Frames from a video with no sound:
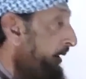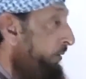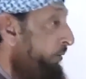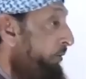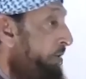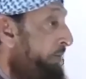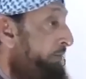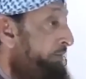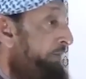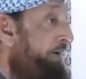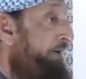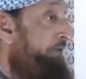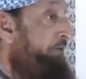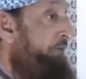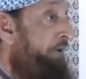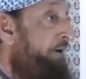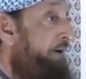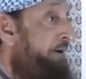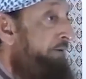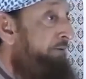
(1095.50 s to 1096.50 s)
And I hope
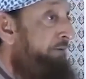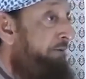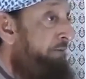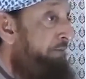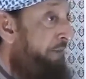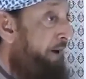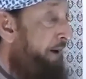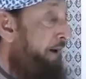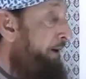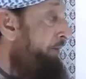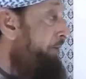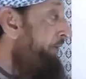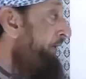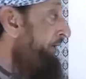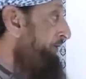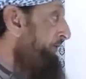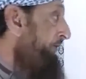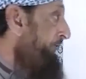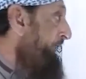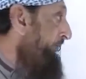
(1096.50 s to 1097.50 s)
these words of mine
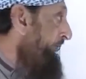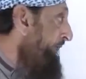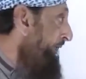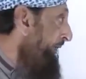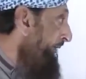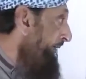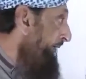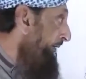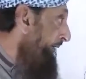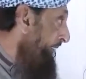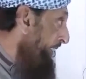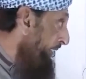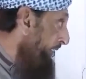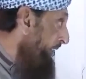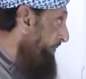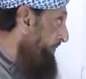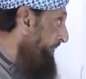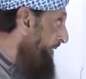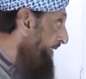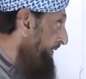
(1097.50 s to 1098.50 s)
reach the
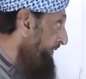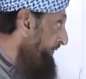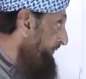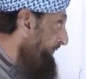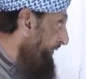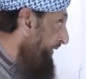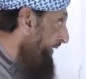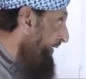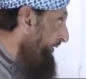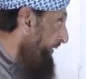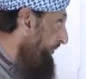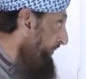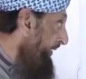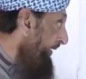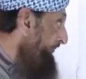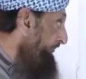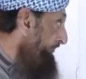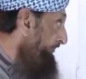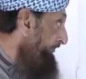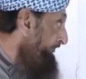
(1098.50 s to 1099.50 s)
young Pakistani
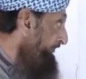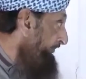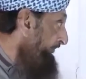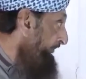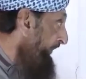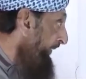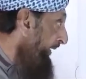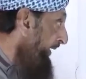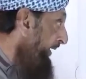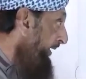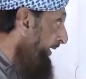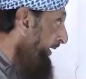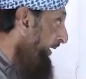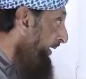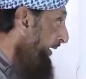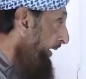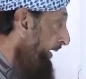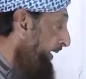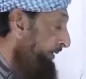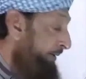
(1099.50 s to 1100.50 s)
men
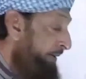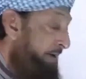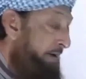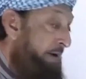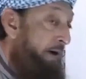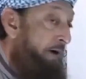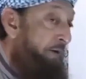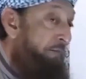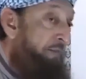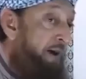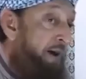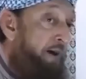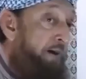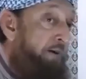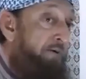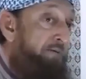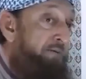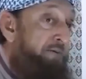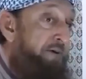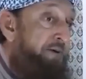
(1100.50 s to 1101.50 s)
and the young
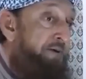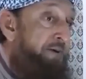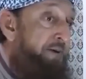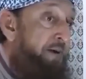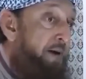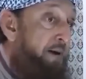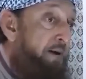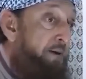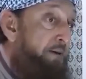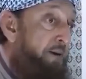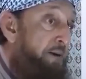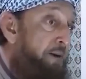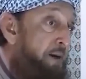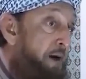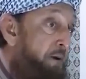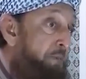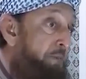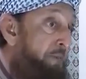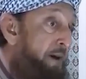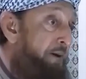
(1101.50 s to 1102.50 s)
men of India and the
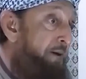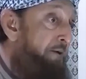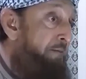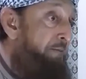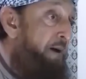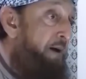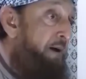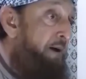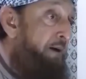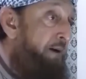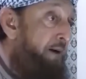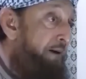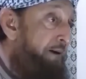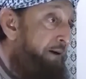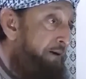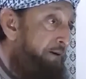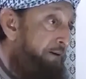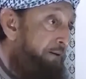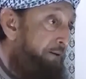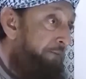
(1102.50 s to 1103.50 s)
young men of
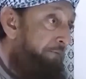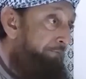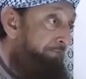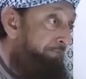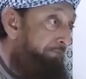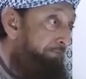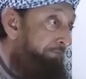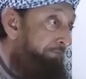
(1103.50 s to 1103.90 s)
Bangladesh.